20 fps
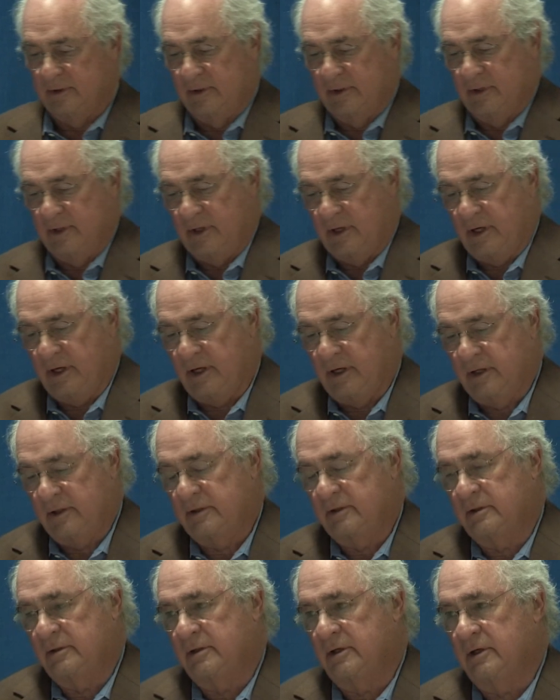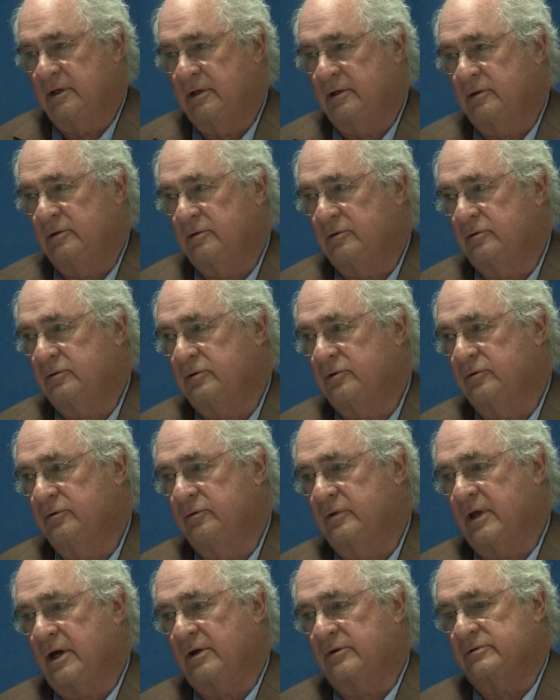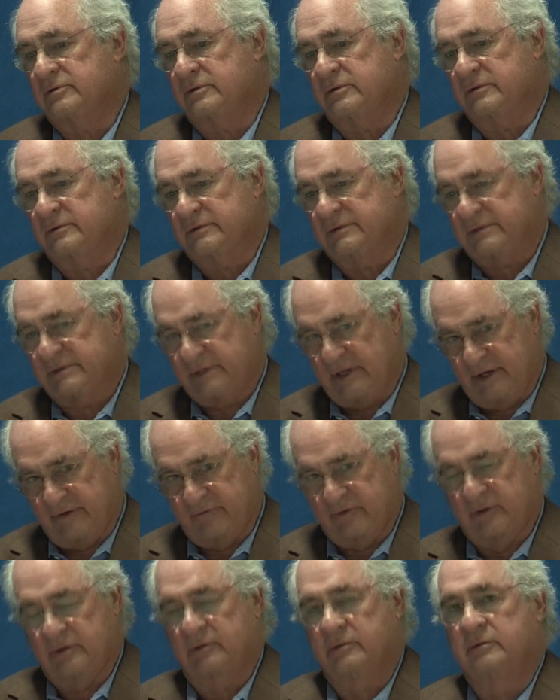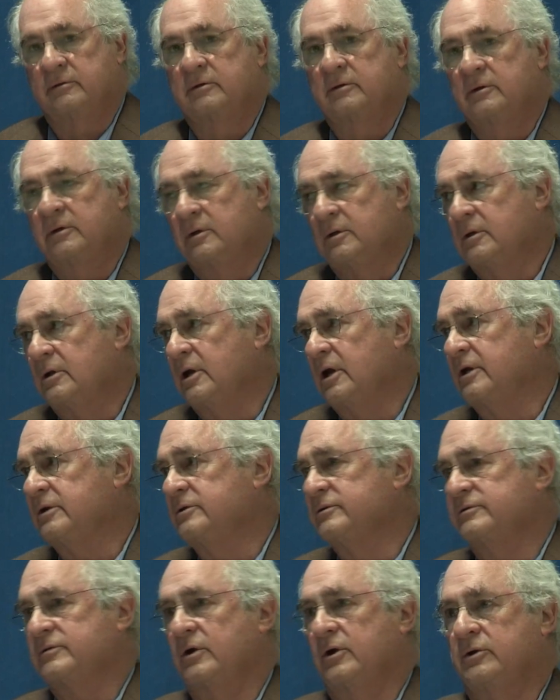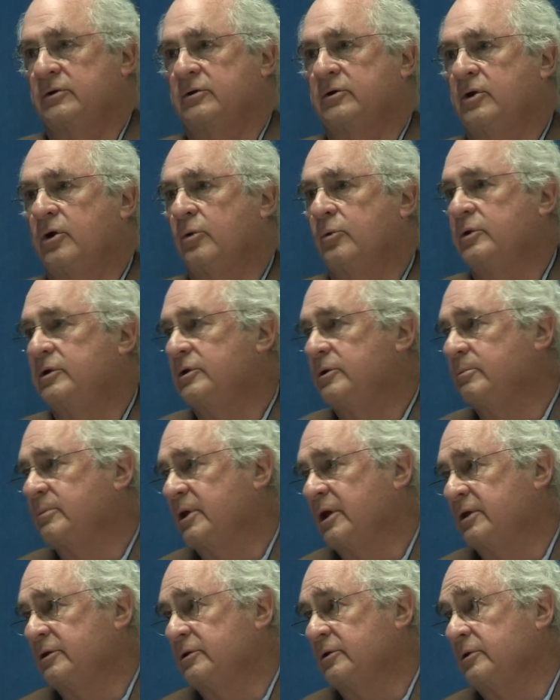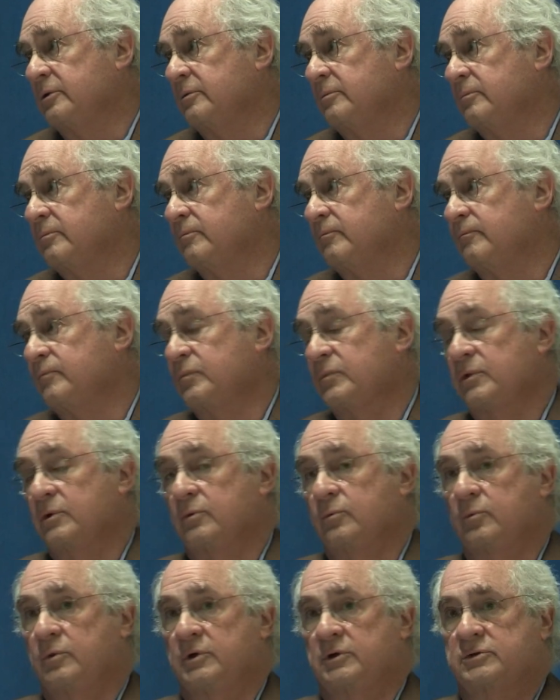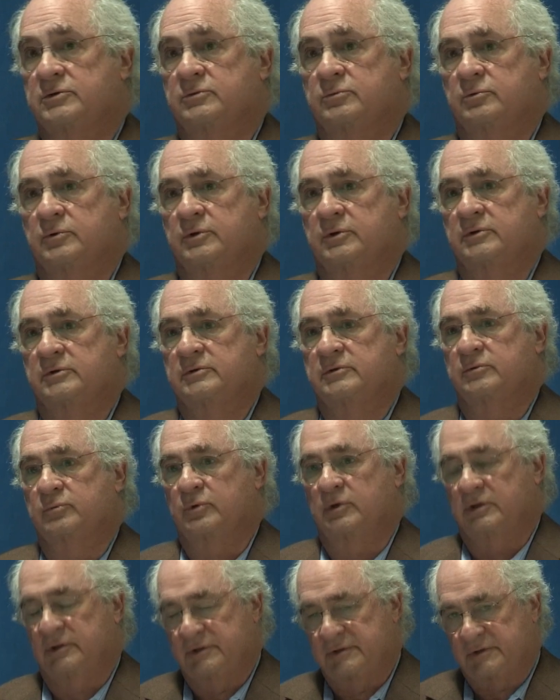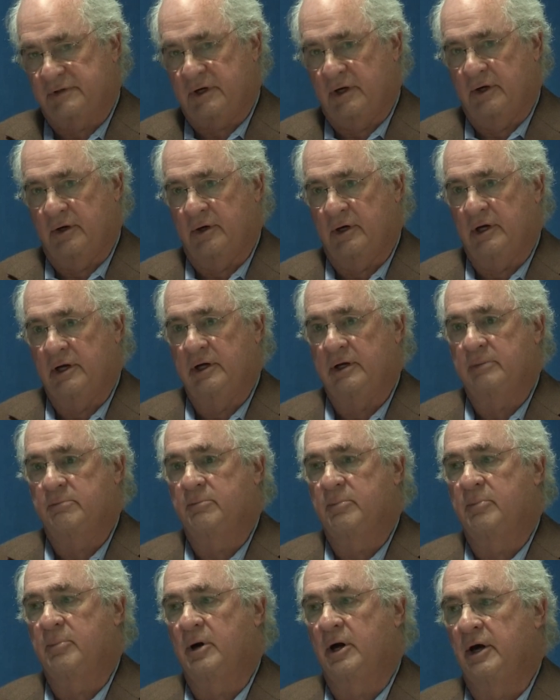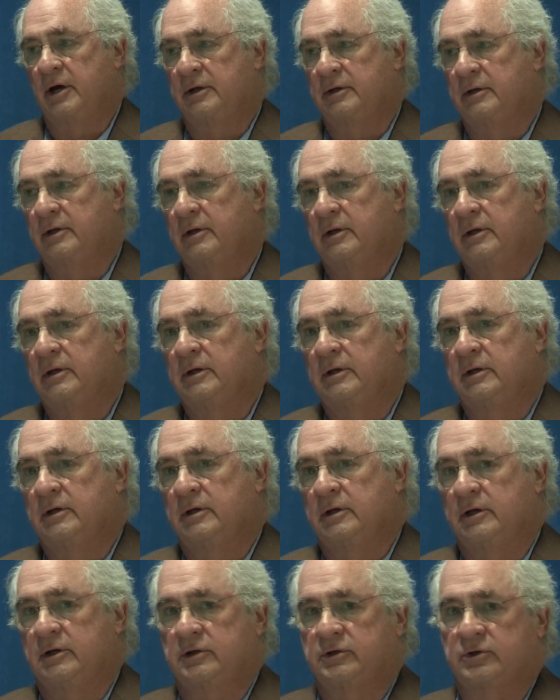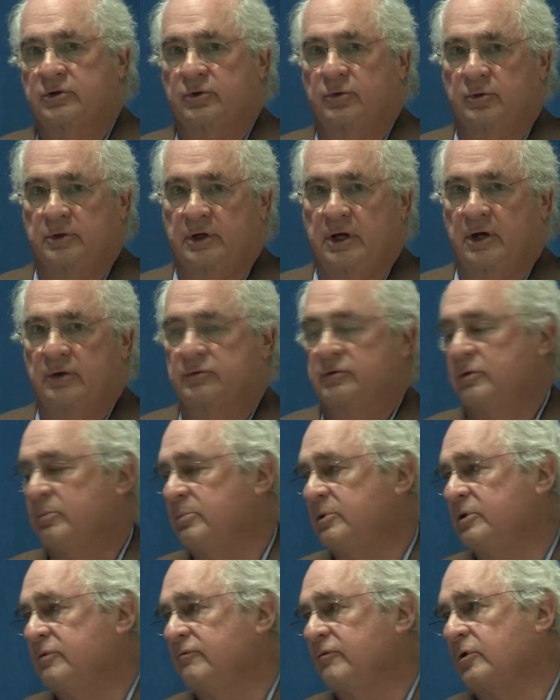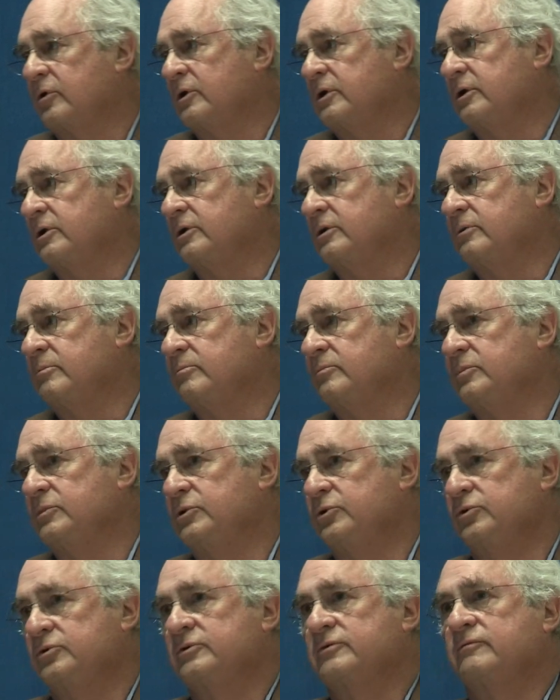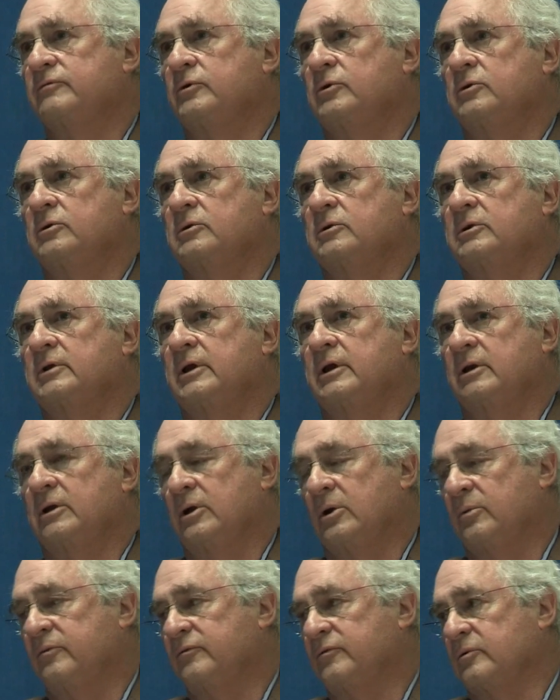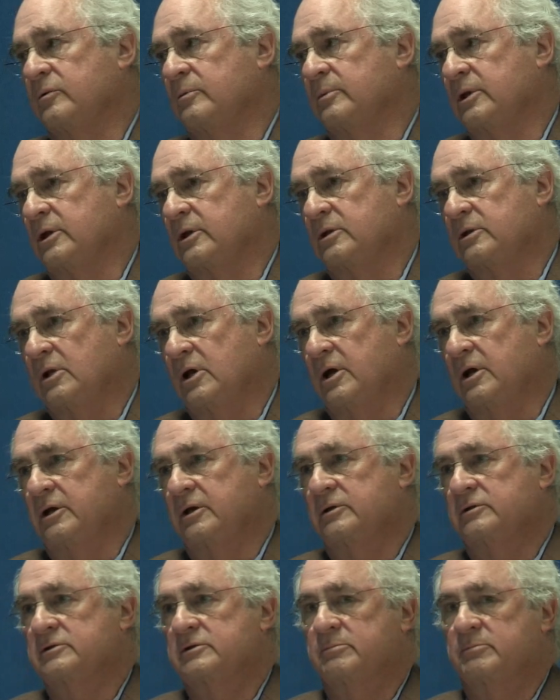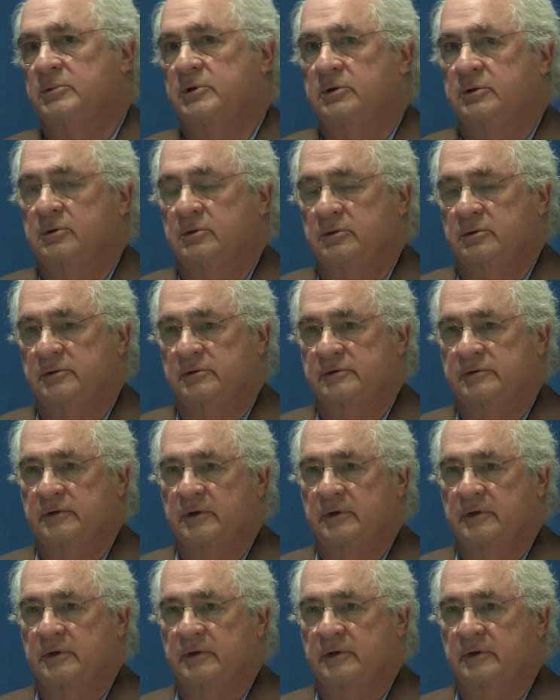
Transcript: And in 2007, I decided to go independent, which was really scary, but it turned out to be very useful and helpful to my clients because